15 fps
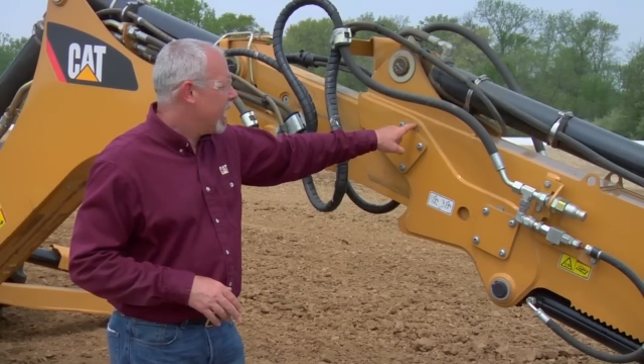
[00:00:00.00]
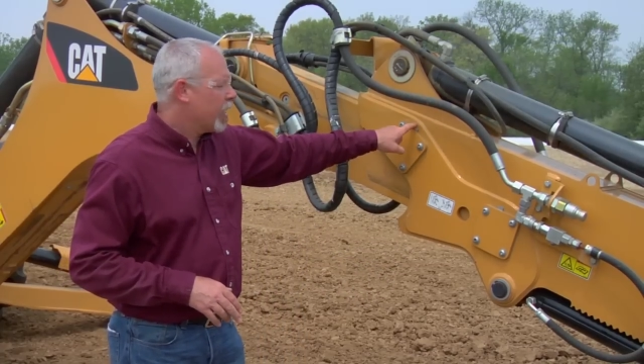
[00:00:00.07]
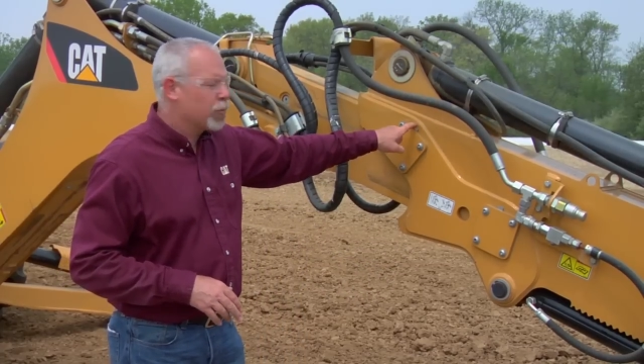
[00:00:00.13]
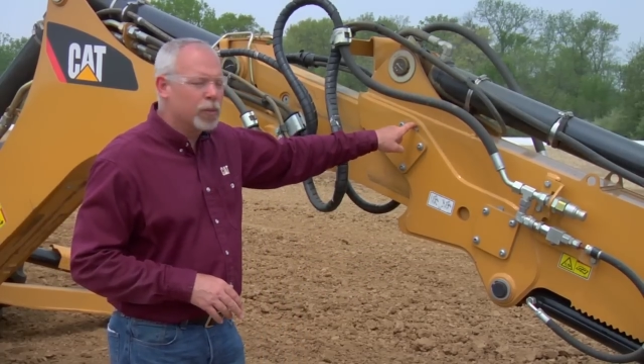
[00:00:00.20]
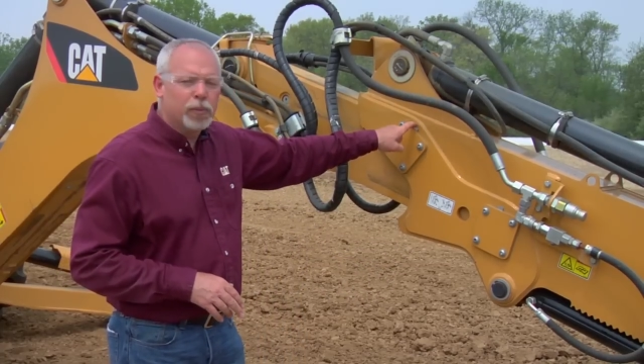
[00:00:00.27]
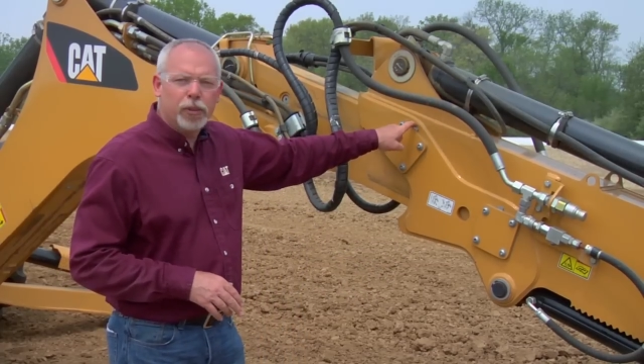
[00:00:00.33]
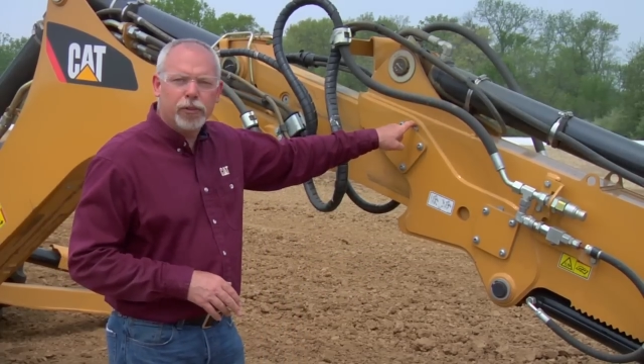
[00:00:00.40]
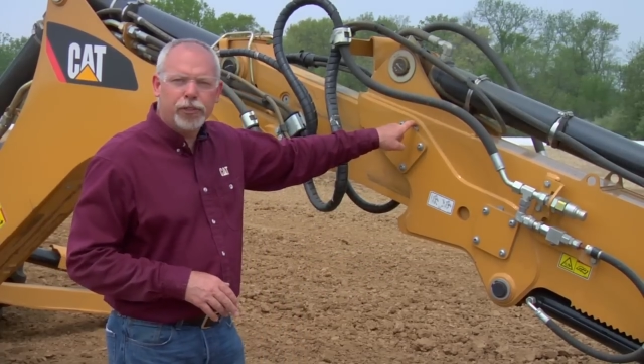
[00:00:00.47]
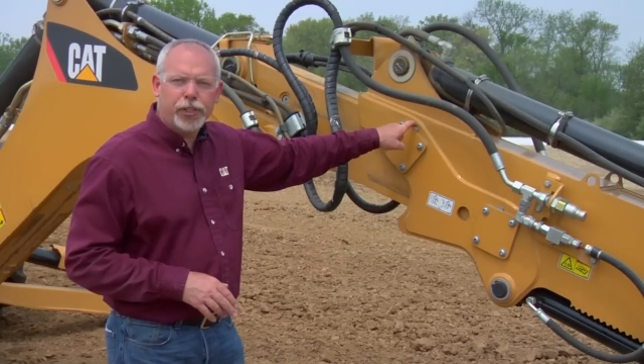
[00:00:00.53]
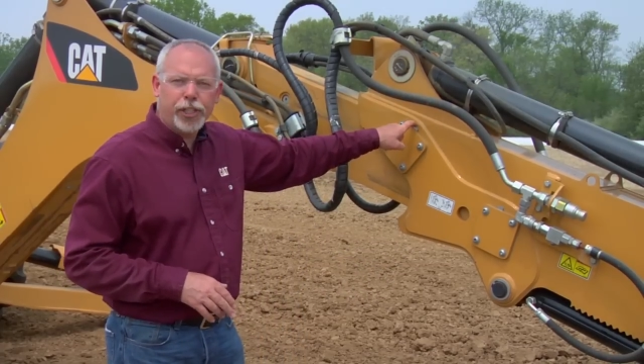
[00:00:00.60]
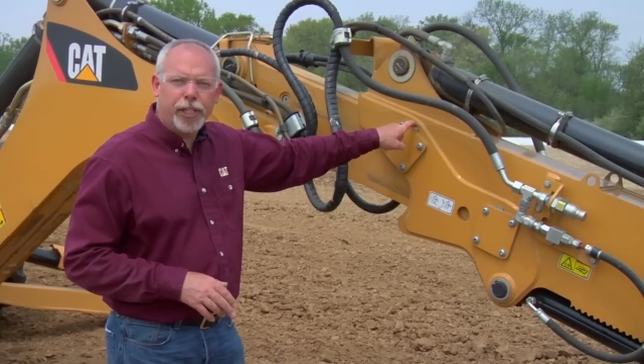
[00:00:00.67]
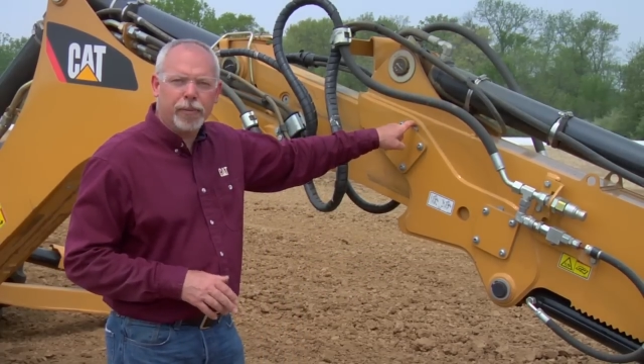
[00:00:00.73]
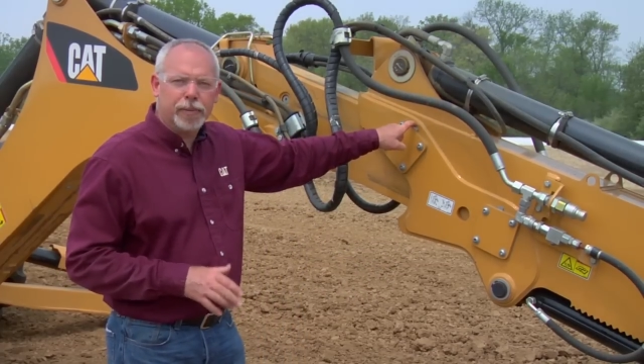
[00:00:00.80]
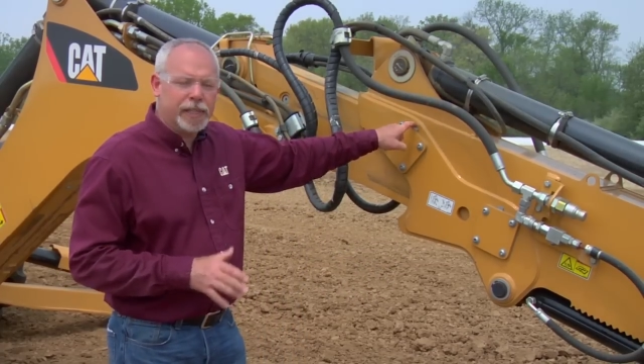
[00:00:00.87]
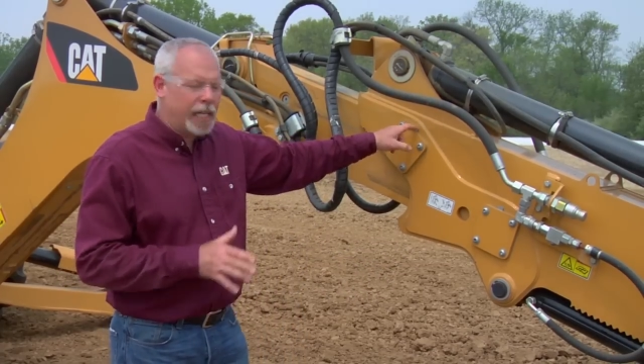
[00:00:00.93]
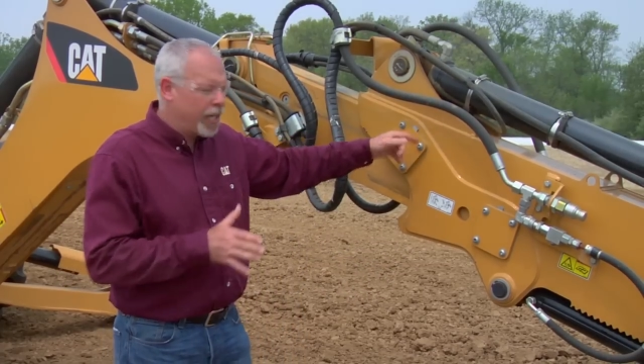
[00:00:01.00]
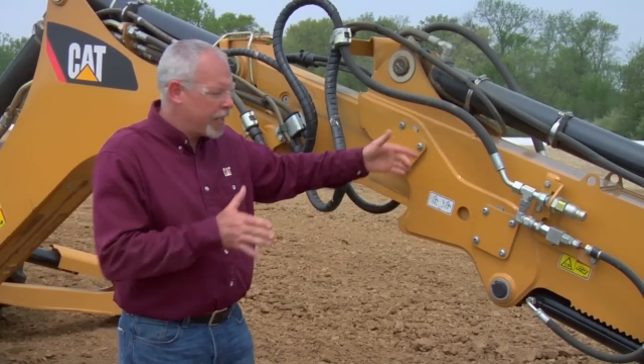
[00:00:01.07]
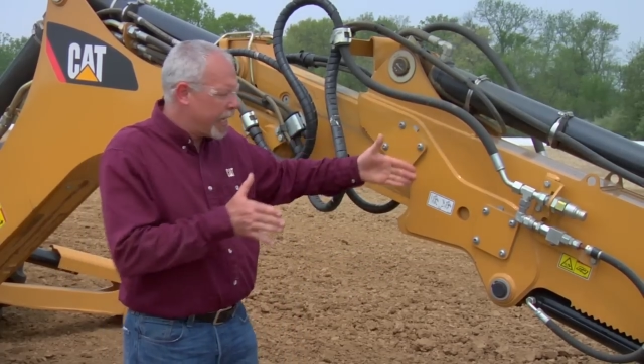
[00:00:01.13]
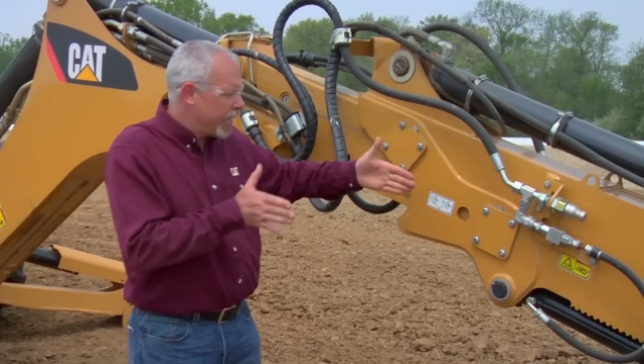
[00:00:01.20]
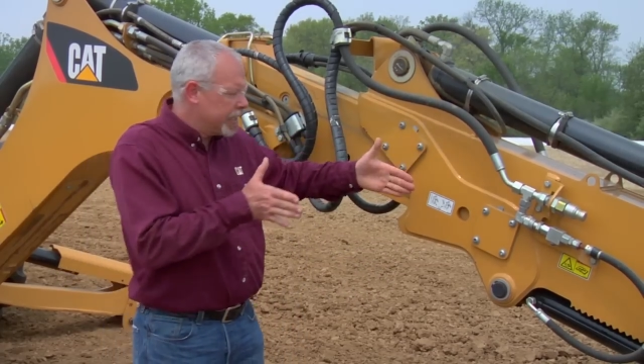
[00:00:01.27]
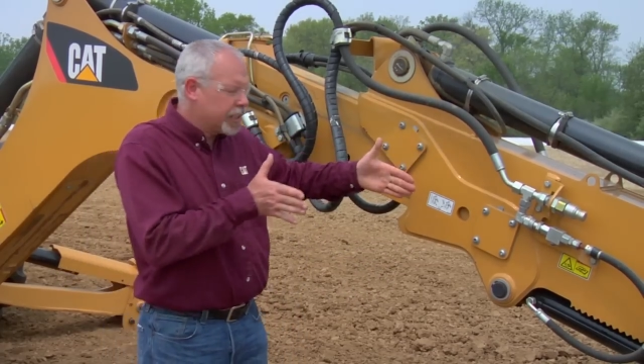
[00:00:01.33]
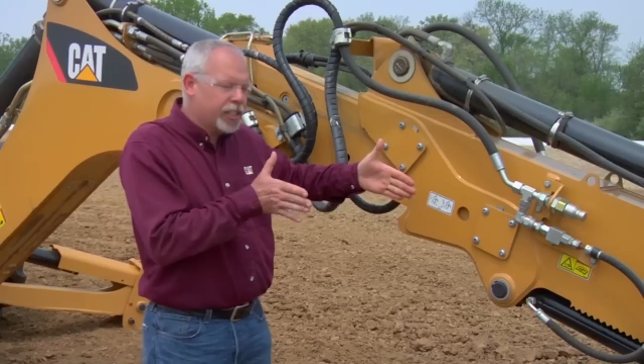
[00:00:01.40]
and remove shims. Now
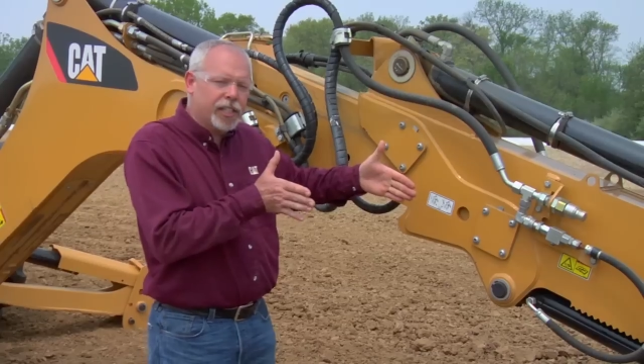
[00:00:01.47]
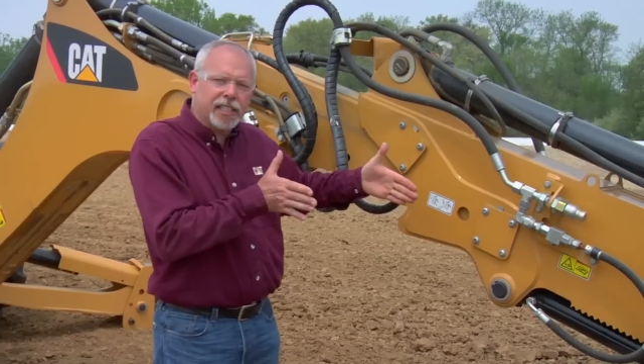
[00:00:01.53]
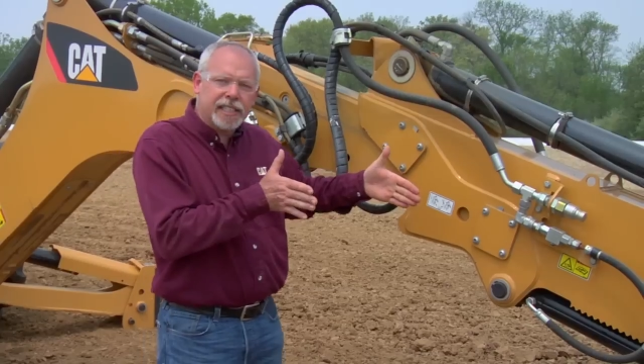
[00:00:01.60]
that's going